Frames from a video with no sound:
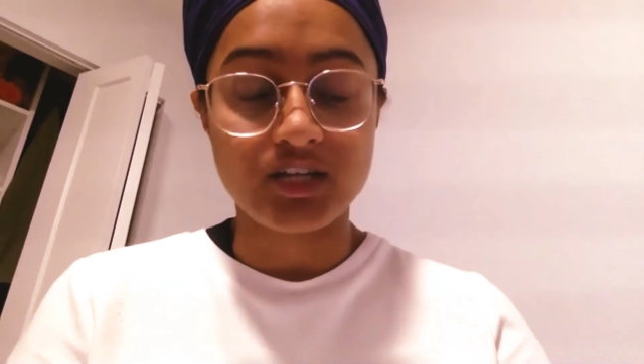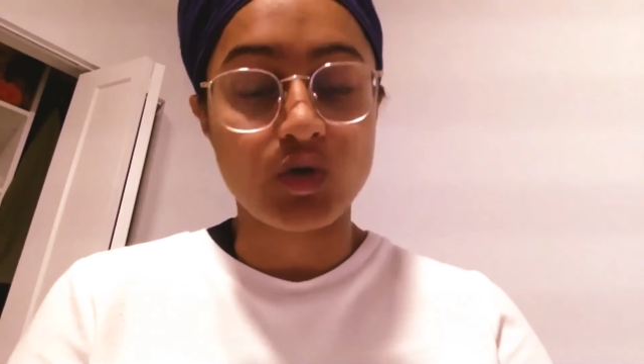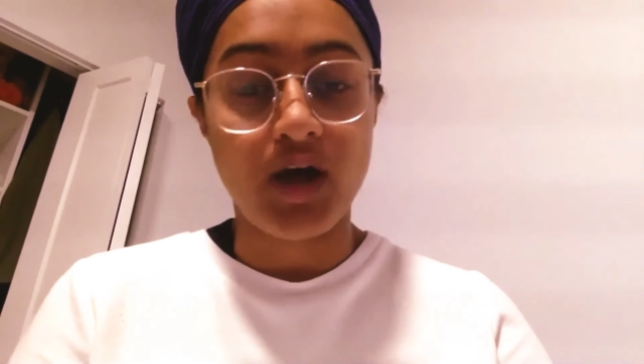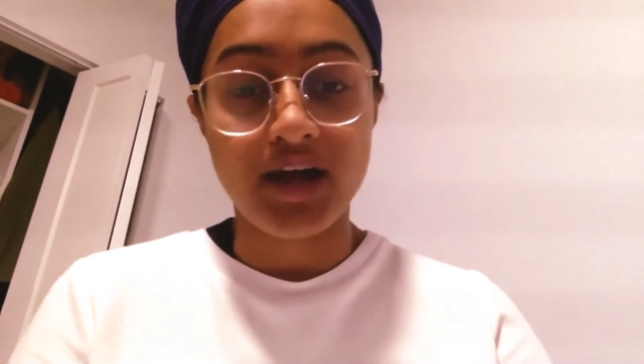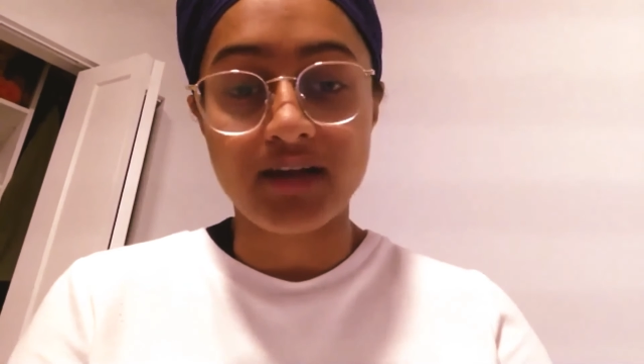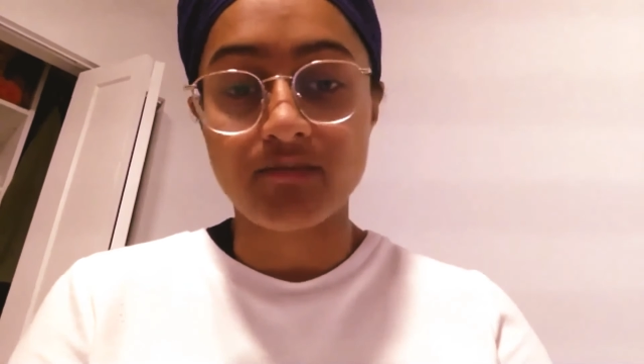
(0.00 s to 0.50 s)

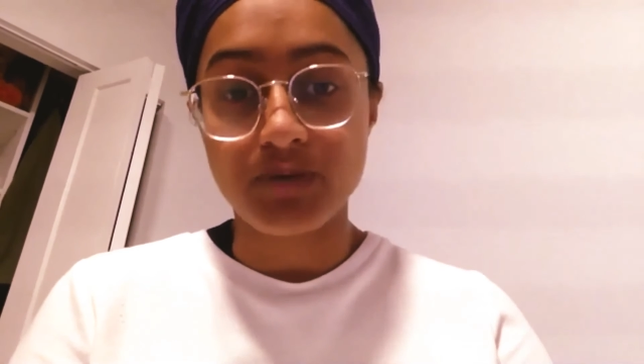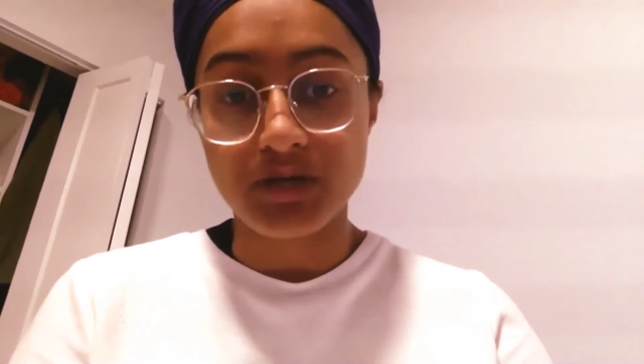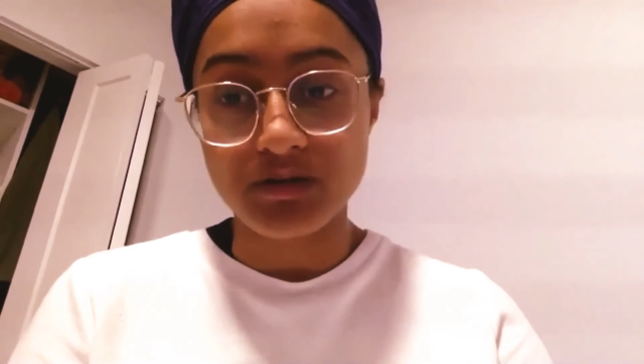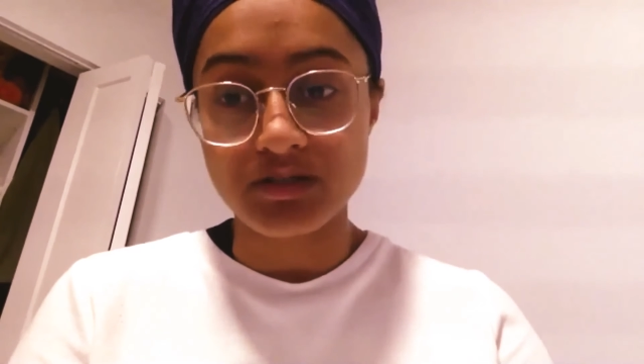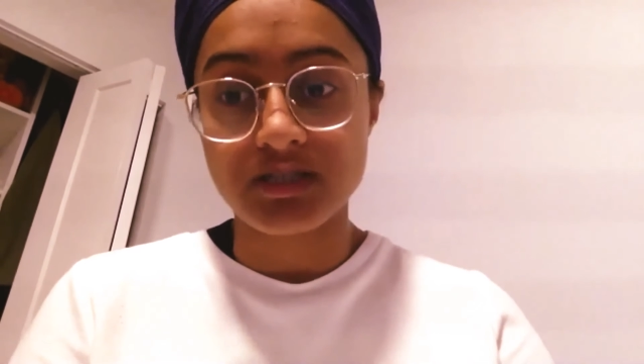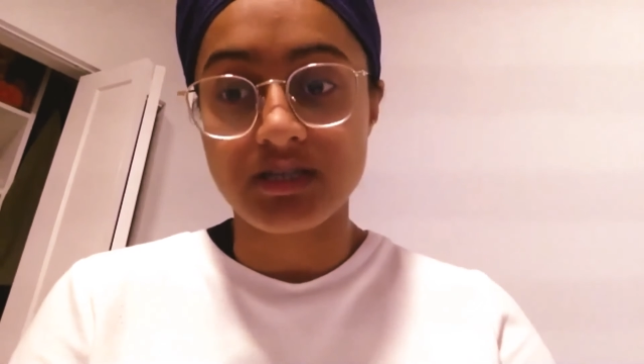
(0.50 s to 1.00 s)
try and
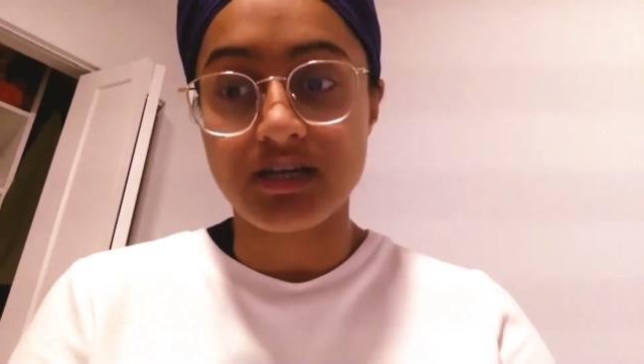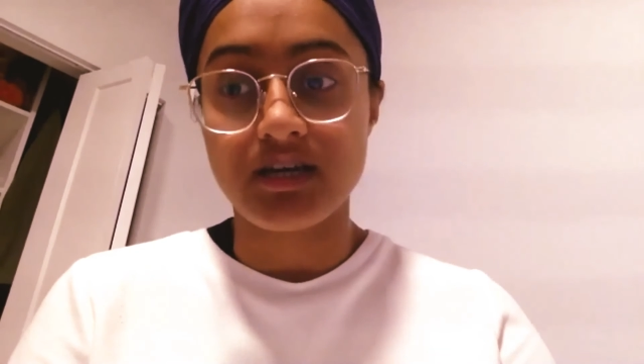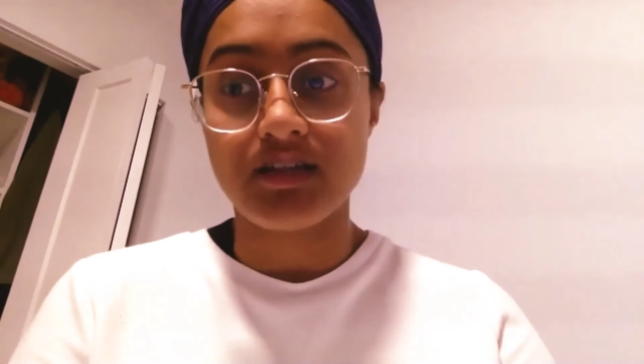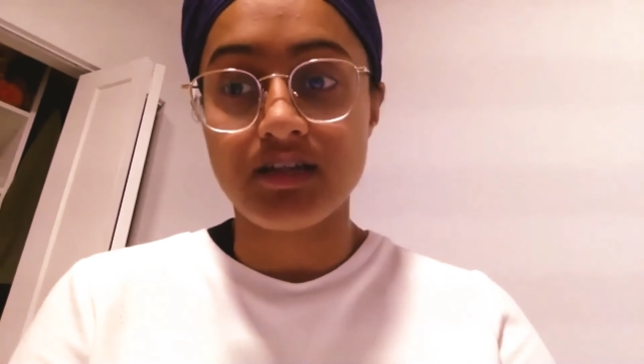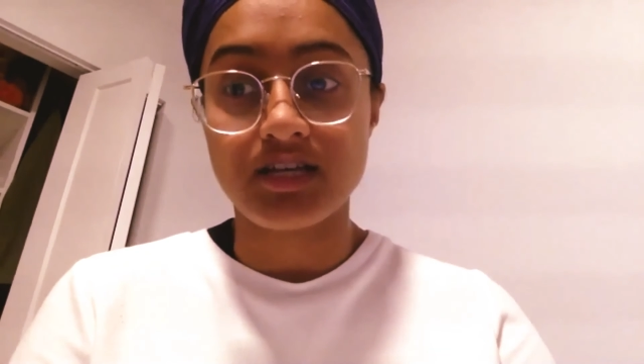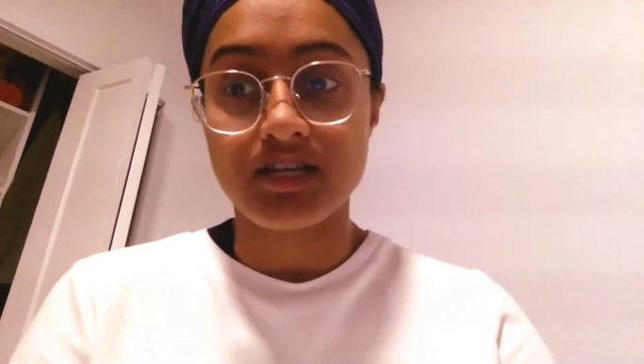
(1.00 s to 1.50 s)
build
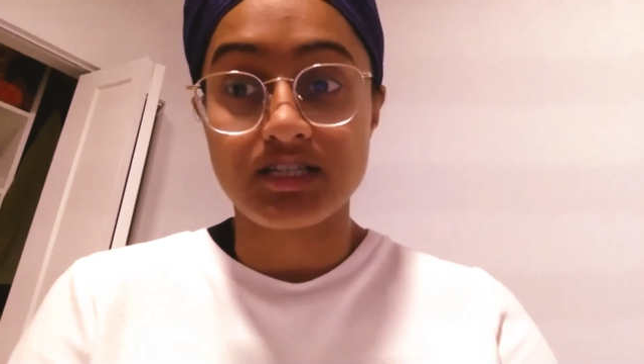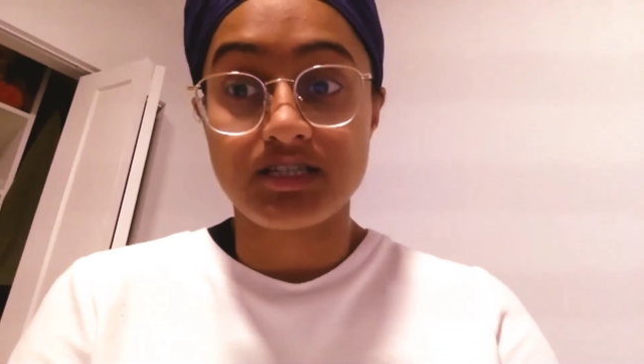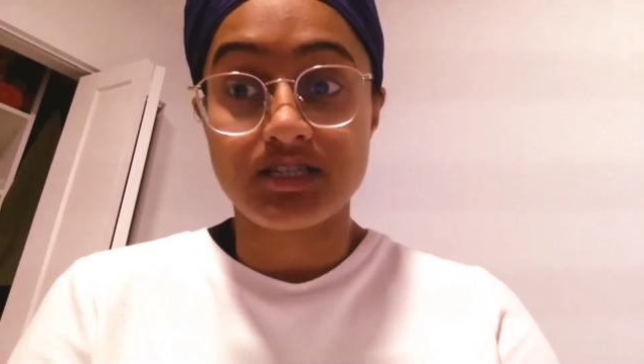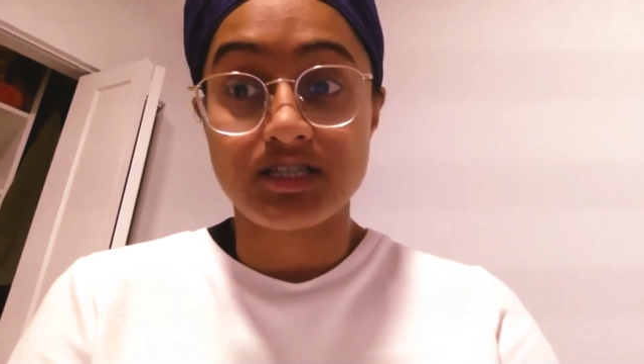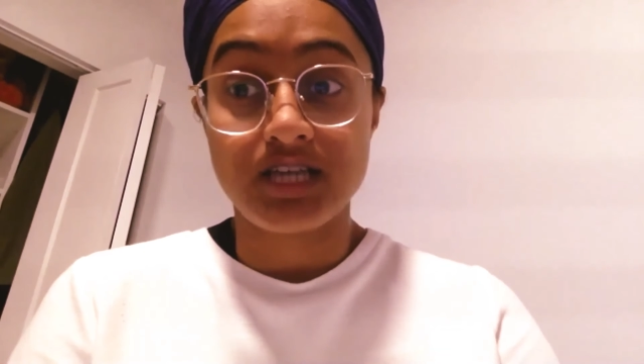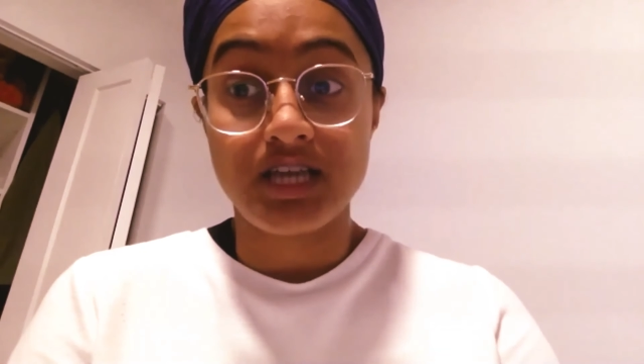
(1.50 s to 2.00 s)
this
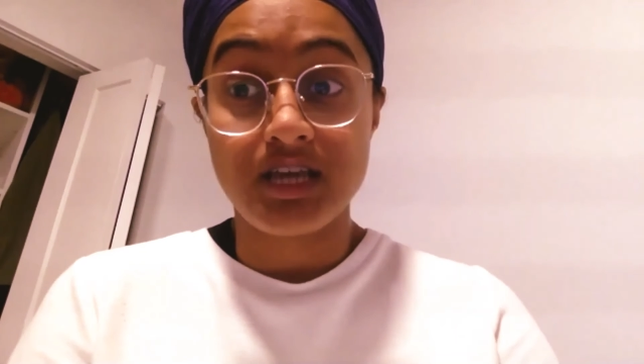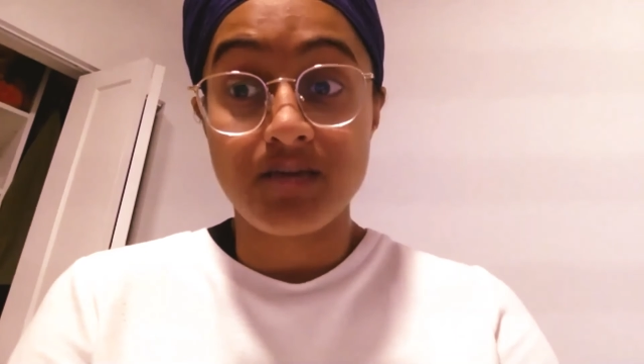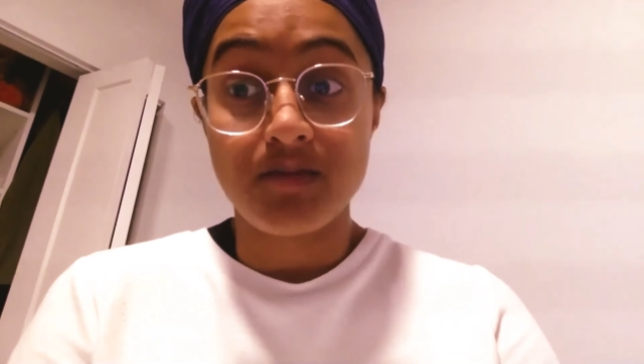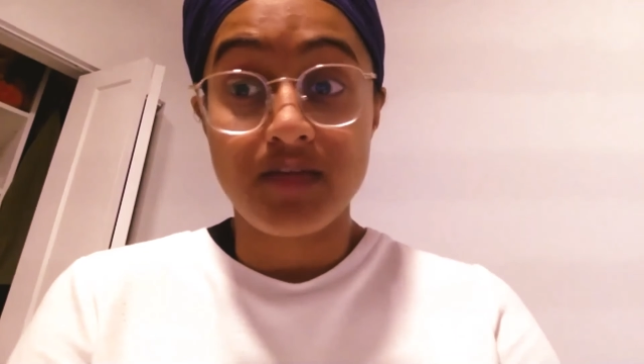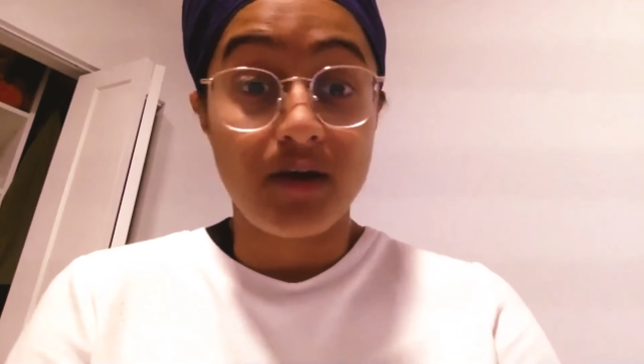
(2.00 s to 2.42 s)
team